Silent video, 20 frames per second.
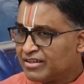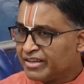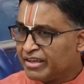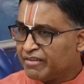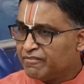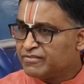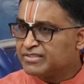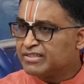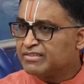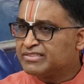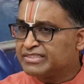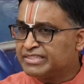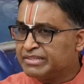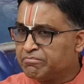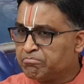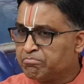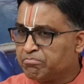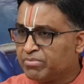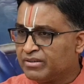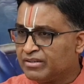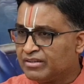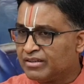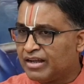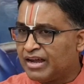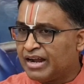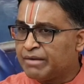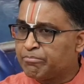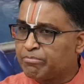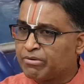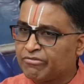gives a simple
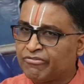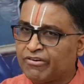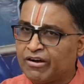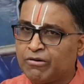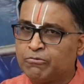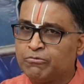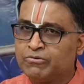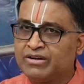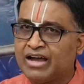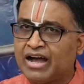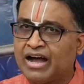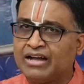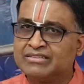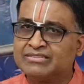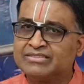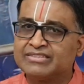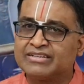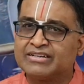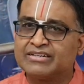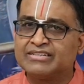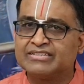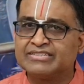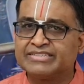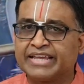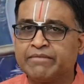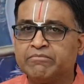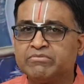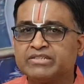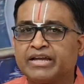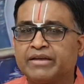and profound answer at the
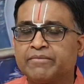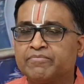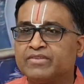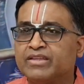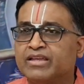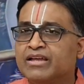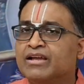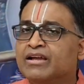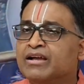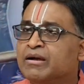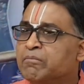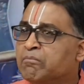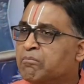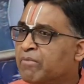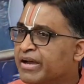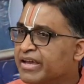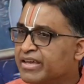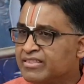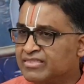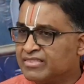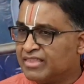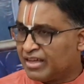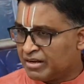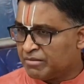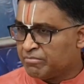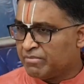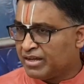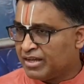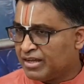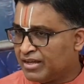same time. My
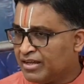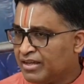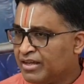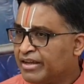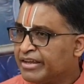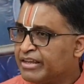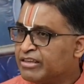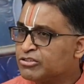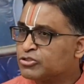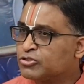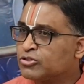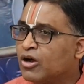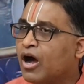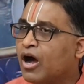Dharma is to